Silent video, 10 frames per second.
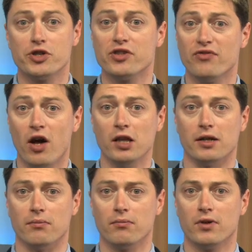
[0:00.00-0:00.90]
has fallen,
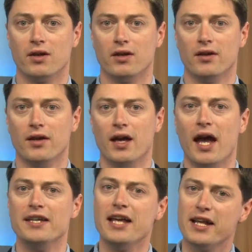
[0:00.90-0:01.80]

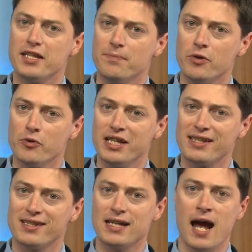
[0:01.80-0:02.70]
and yet has been
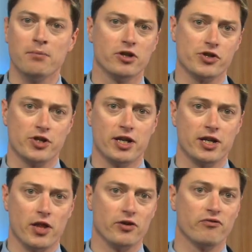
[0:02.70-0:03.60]
re-established in
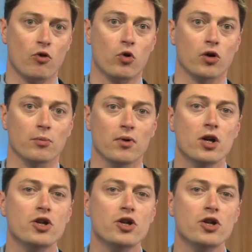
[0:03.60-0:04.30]
another form,